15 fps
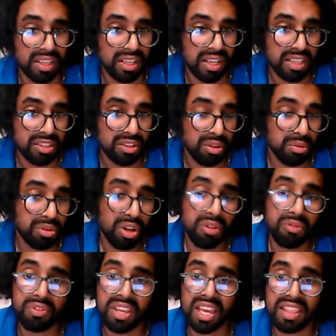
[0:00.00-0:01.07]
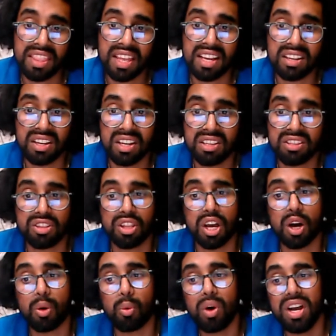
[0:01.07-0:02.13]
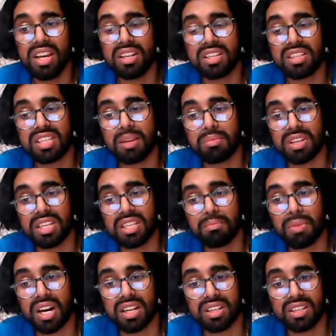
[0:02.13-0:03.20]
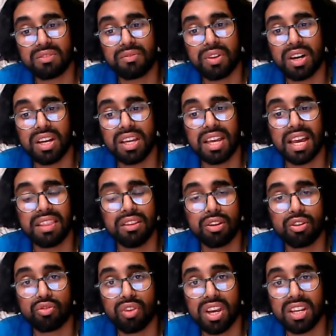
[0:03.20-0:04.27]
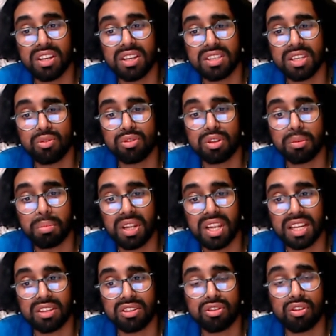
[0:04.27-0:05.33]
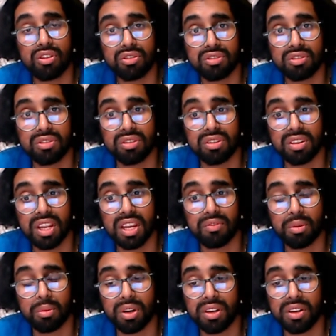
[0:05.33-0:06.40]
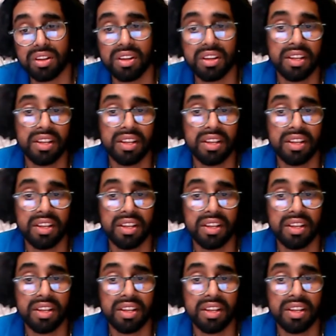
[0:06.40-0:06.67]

So don't forget that, guys, so that our y-intercept is minus phi and the gradient is equal to Planck's constant, everyone.